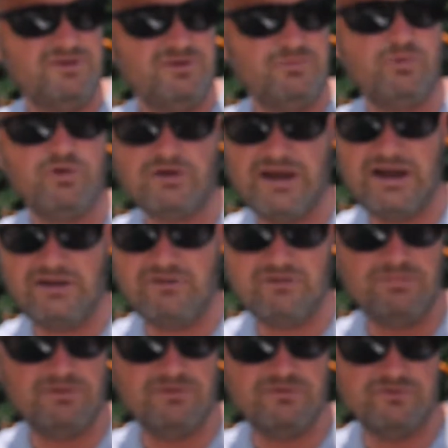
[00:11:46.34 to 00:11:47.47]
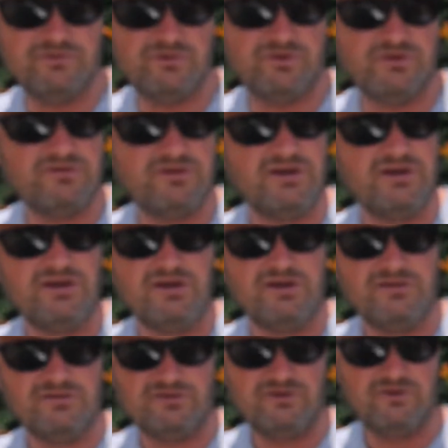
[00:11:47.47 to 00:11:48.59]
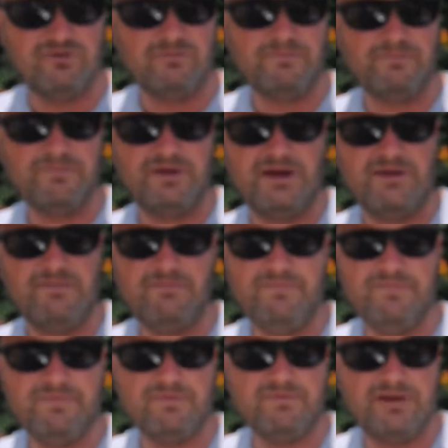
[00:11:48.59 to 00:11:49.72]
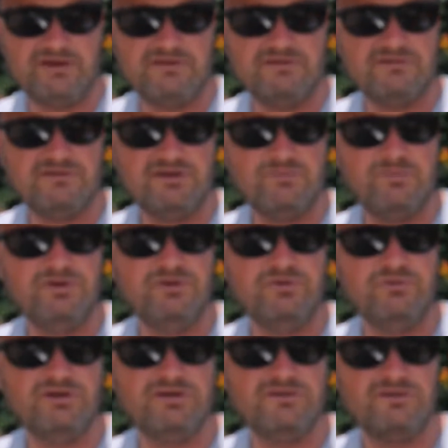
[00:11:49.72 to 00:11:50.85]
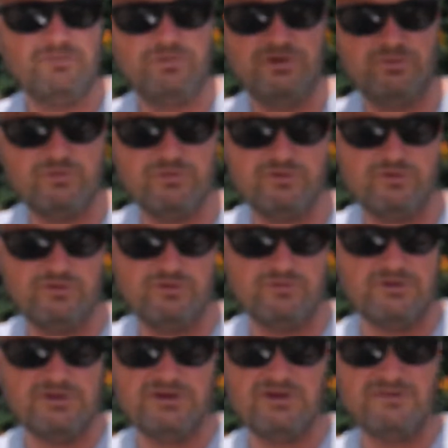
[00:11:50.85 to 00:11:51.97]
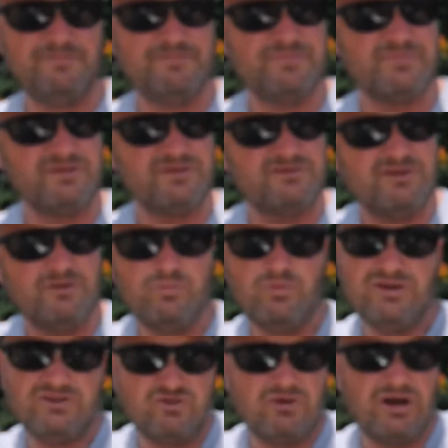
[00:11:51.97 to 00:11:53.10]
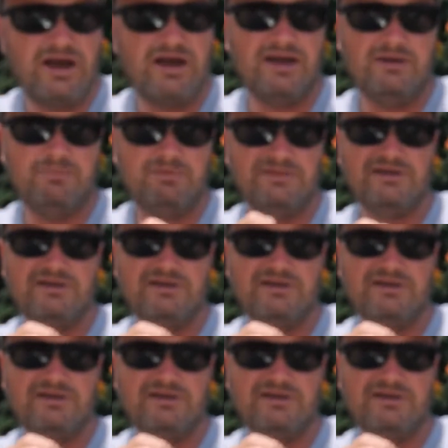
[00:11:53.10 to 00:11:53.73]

of more calorie beers, of course. So like I said, when you get to the point where they're somewhat dry, but the